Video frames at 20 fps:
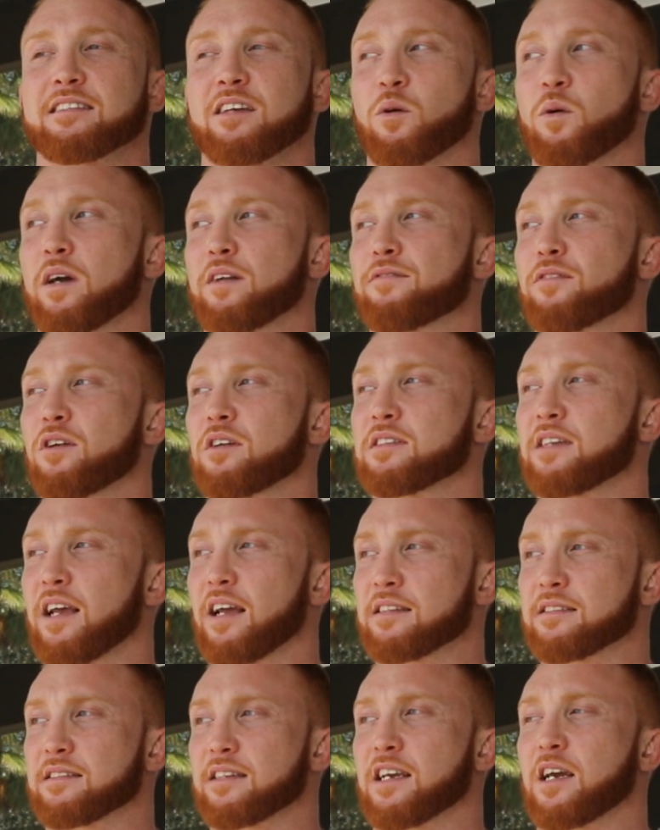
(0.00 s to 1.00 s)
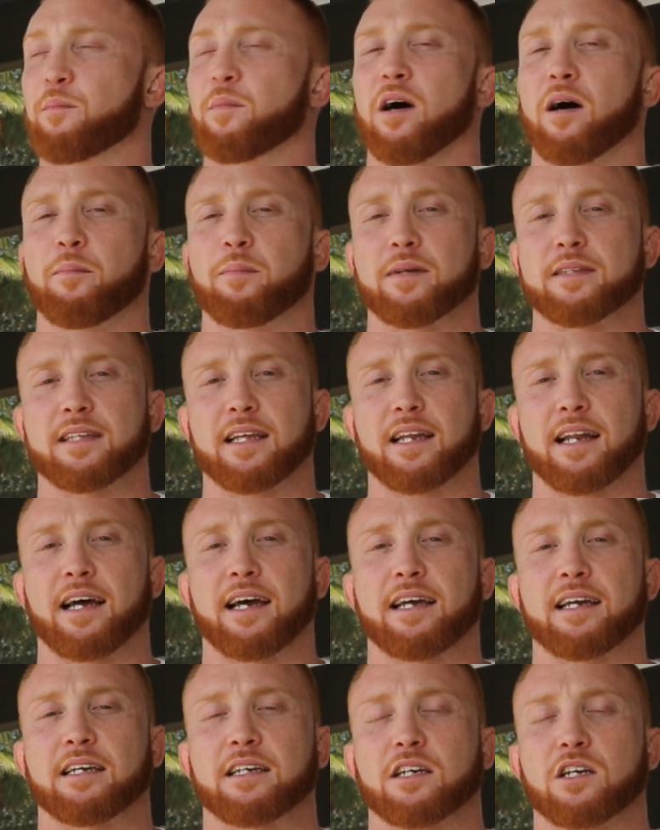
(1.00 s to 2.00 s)
I waited for his hands to come up, and then
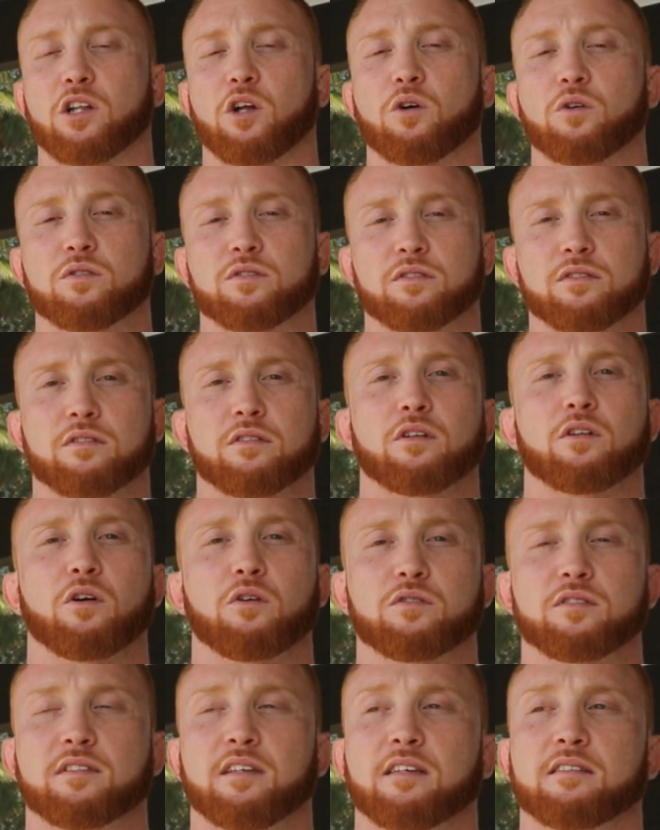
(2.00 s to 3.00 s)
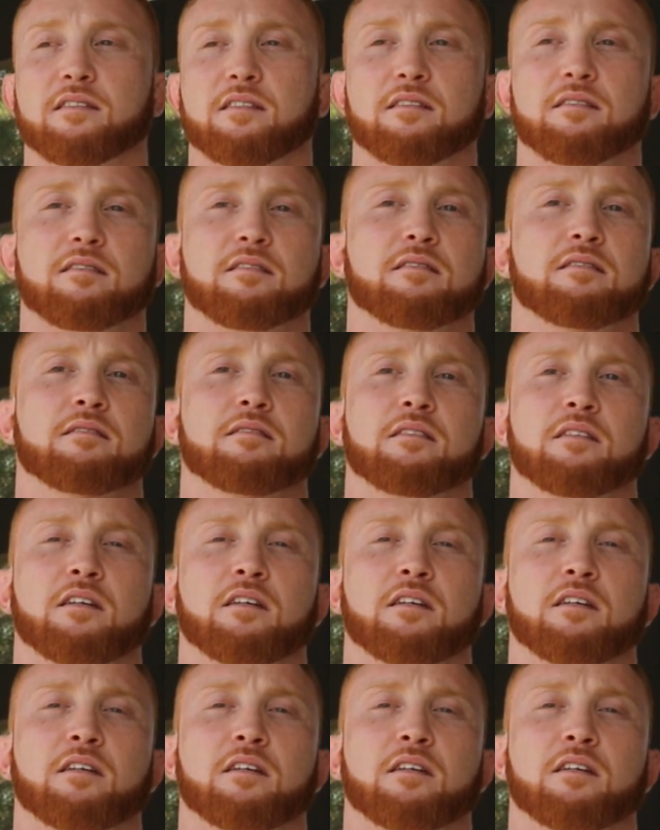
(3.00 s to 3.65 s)
I closed distance,